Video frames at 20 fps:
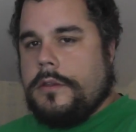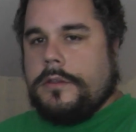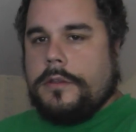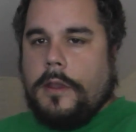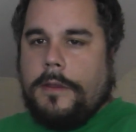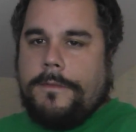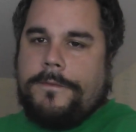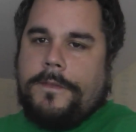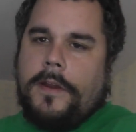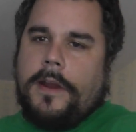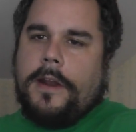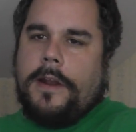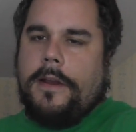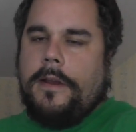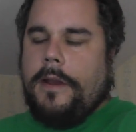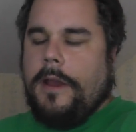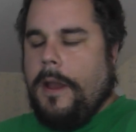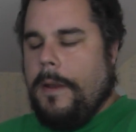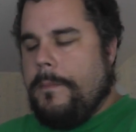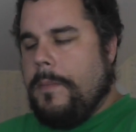So I figured
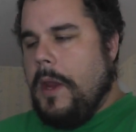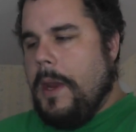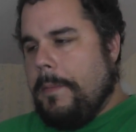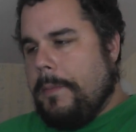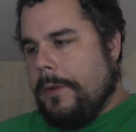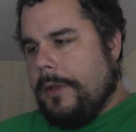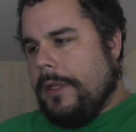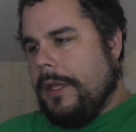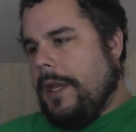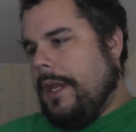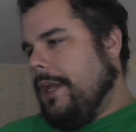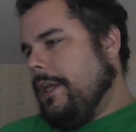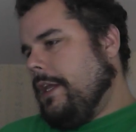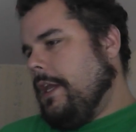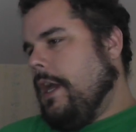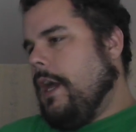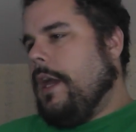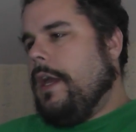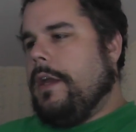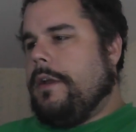out how people like
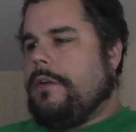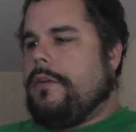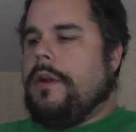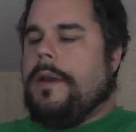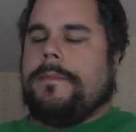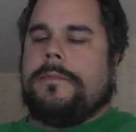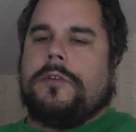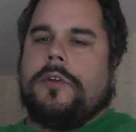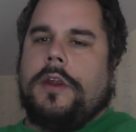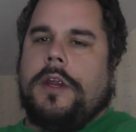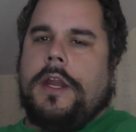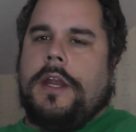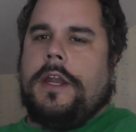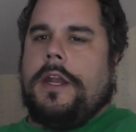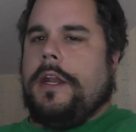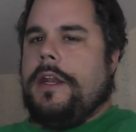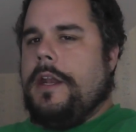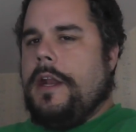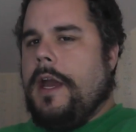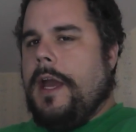Grimm Green
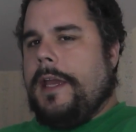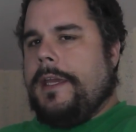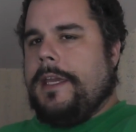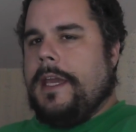and I